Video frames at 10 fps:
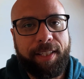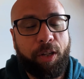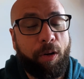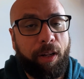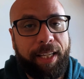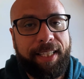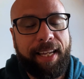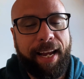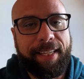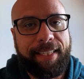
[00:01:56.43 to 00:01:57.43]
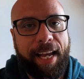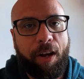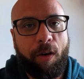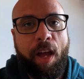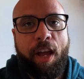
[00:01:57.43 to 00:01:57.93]
So at least they can
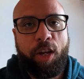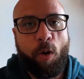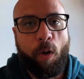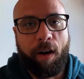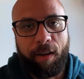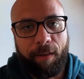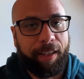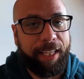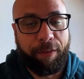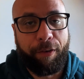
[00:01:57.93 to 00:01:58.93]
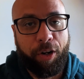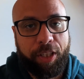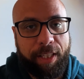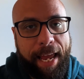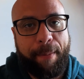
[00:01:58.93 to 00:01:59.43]
sell your at least
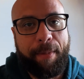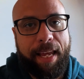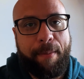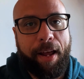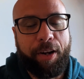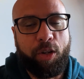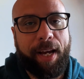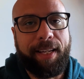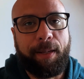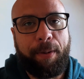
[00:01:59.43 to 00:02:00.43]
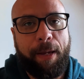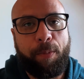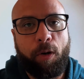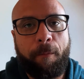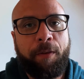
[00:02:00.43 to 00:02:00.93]
first name and email address to
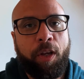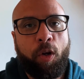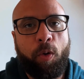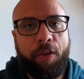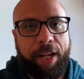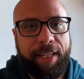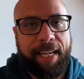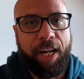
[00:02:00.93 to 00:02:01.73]
people who will then send